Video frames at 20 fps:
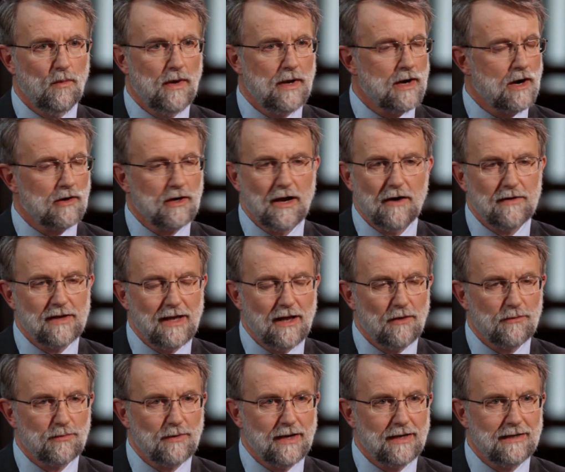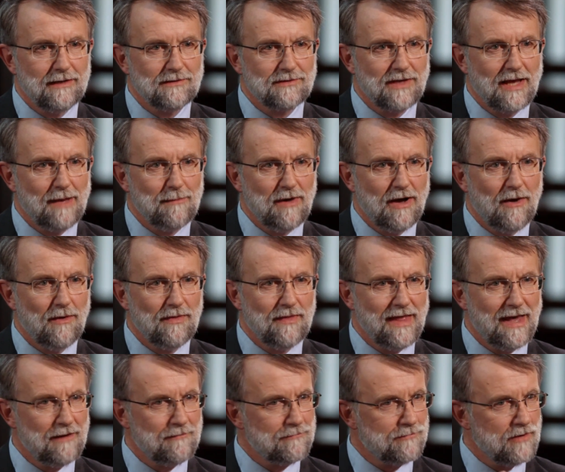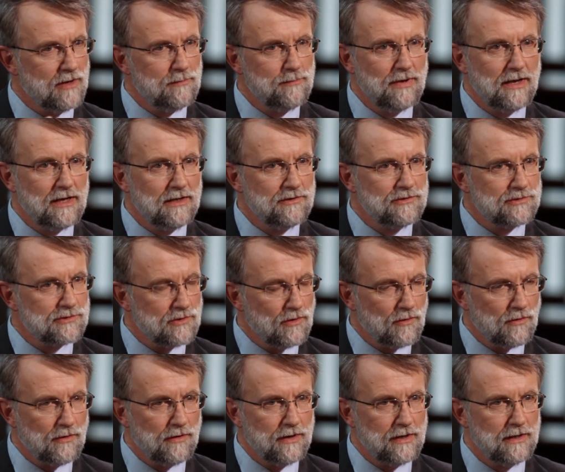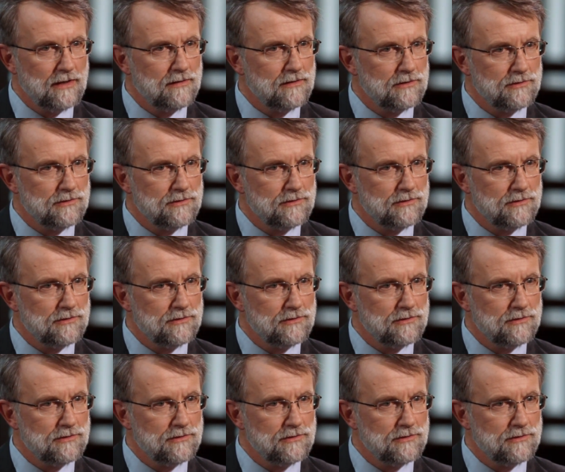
When our county health rankings came out, that front page story,